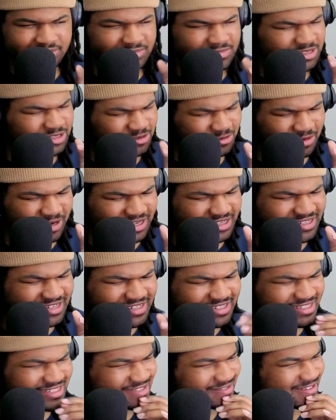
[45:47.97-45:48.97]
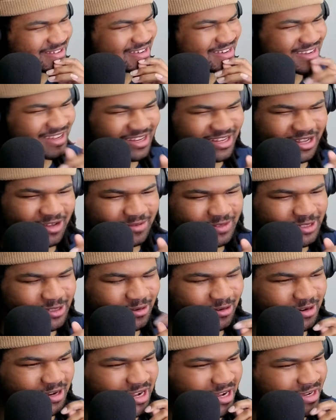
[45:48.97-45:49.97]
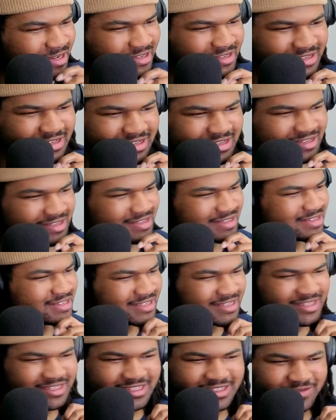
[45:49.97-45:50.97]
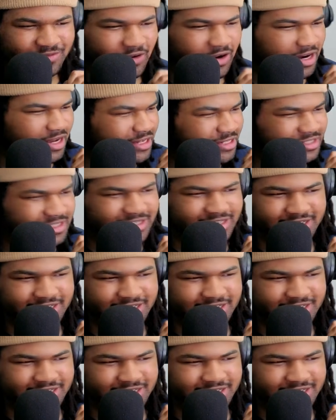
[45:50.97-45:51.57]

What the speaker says: The way he sings this right here, I love his tone in that. Very nice.